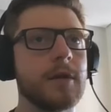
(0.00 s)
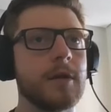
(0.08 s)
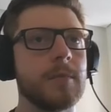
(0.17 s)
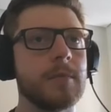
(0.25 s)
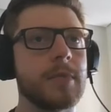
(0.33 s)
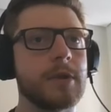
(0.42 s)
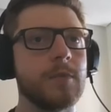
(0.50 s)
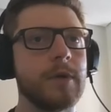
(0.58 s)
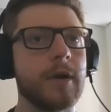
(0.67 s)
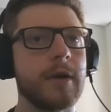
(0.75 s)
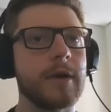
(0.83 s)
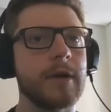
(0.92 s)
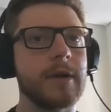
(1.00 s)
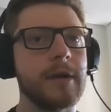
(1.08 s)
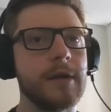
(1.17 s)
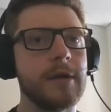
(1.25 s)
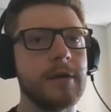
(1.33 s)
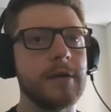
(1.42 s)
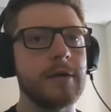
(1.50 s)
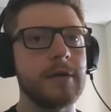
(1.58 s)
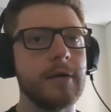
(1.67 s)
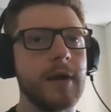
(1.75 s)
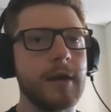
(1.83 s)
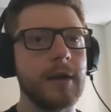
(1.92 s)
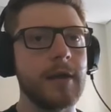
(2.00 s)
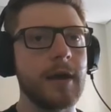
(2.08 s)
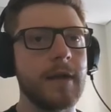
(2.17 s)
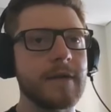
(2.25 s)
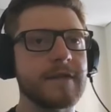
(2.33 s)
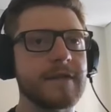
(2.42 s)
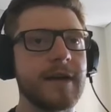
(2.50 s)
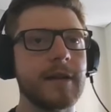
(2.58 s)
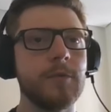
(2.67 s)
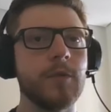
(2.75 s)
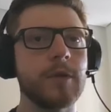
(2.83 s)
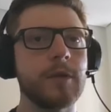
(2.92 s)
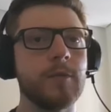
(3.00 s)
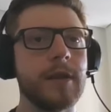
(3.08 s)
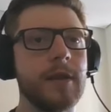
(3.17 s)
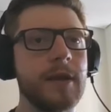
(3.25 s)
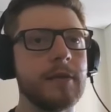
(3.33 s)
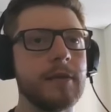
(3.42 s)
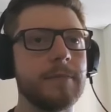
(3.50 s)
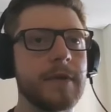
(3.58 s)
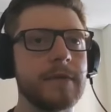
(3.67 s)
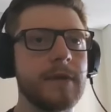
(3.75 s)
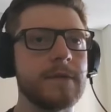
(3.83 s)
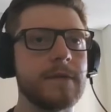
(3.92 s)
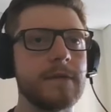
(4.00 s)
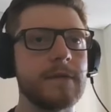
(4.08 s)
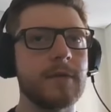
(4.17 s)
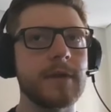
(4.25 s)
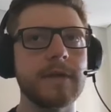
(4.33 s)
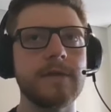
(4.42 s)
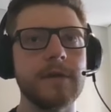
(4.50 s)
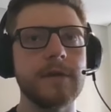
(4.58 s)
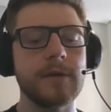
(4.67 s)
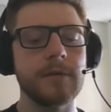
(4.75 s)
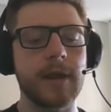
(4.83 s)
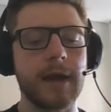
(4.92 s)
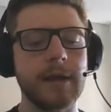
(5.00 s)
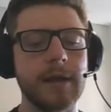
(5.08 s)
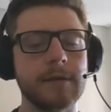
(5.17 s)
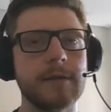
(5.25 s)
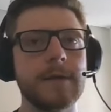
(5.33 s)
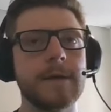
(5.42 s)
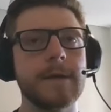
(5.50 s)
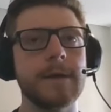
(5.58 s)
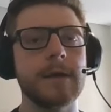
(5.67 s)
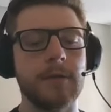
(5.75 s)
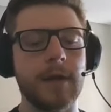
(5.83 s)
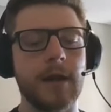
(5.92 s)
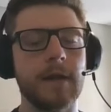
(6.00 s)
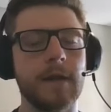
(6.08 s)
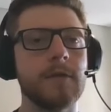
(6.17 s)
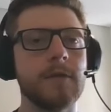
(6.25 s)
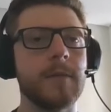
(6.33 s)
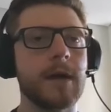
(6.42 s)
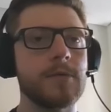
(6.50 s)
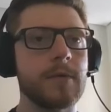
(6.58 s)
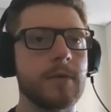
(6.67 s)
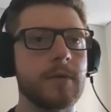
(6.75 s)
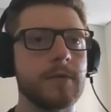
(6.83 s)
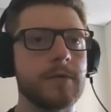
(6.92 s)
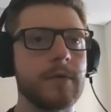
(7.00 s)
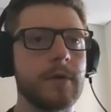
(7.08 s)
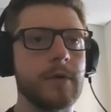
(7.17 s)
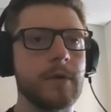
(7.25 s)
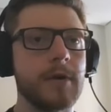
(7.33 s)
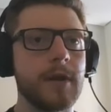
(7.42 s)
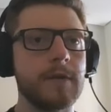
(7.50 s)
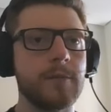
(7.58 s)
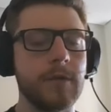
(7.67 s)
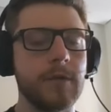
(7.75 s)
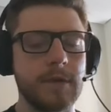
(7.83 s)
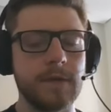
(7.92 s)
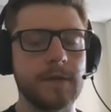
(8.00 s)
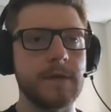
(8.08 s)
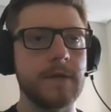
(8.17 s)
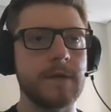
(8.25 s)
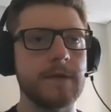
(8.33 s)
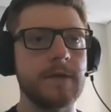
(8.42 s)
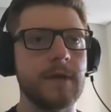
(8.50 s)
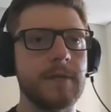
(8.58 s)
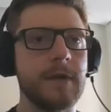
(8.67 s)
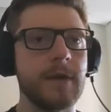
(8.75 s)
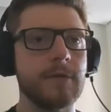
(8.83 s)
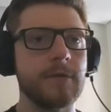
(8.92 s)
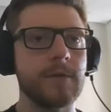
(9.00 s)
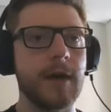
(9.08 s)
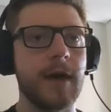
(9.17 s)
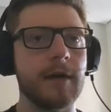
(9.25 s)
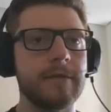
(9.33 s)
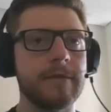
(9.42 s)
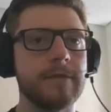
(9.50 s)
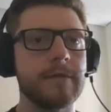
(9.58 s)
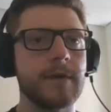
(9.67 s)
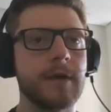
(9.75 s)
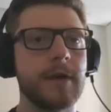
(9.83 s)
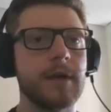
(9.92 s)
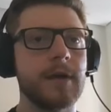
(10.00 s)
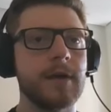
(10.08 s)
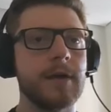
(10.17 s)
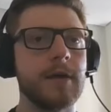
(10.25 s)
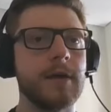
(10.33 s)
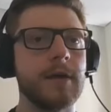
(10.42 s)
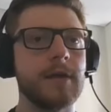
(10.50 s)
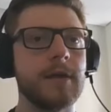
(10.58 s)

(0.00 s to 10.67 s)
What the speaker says: but we are here, and yeah, that's exactly what we did, but this is on a single line. Okay, let's go back to our controller. Let's put this the same thing as we have in